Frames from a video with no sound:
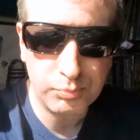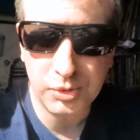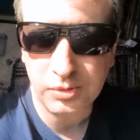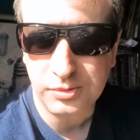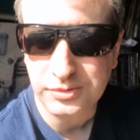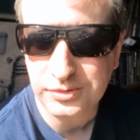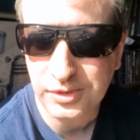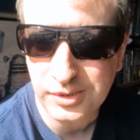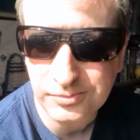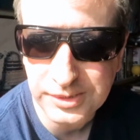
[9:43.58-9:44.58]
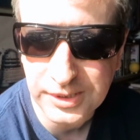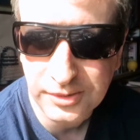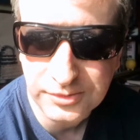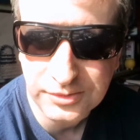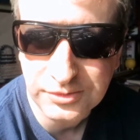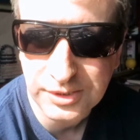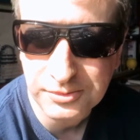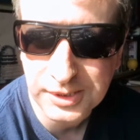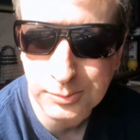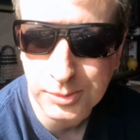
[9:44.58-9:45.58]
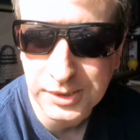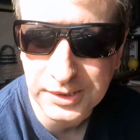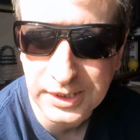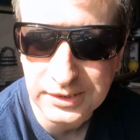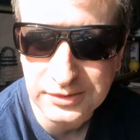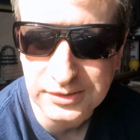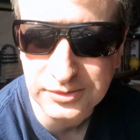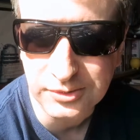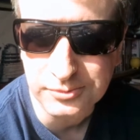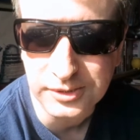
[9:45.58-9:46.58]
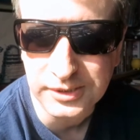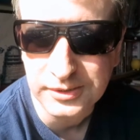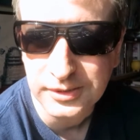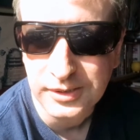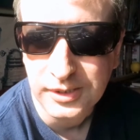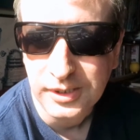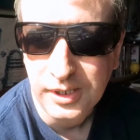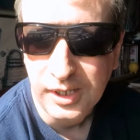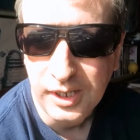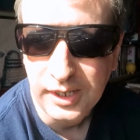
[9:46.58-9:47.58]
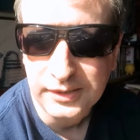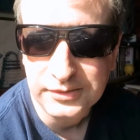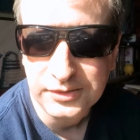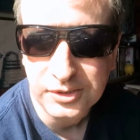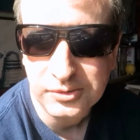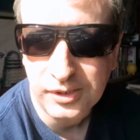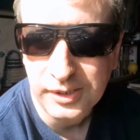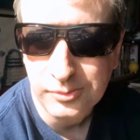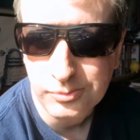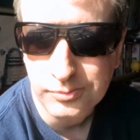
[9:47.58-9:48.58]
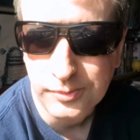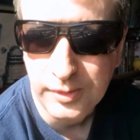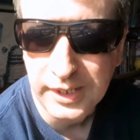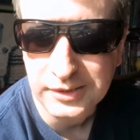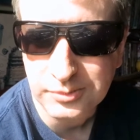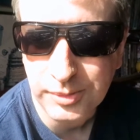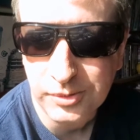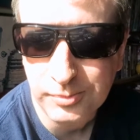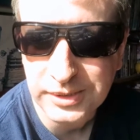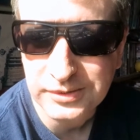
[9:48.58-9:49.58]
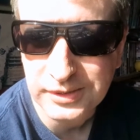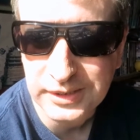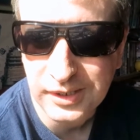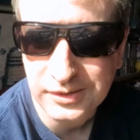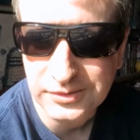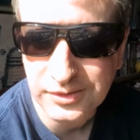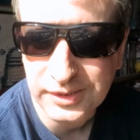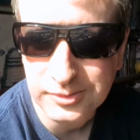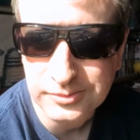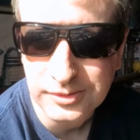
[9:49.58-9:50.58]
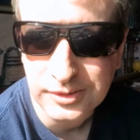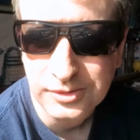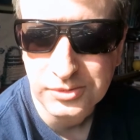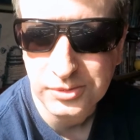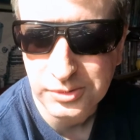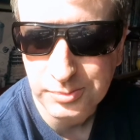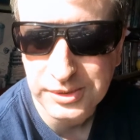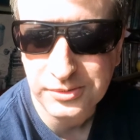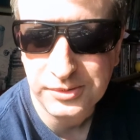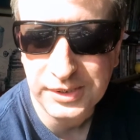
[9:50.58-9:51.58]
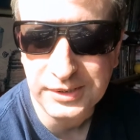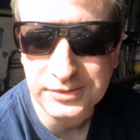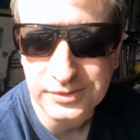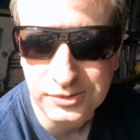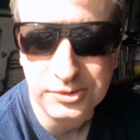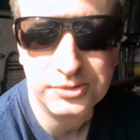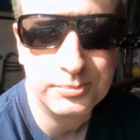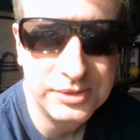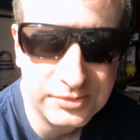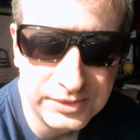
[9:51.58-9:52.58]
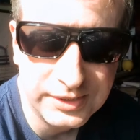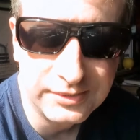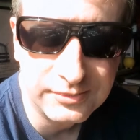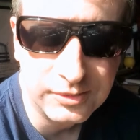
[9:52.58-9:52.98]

a box type videos is generated by the editing software and so I experimentally last night shot a bit on this, shot a bit on the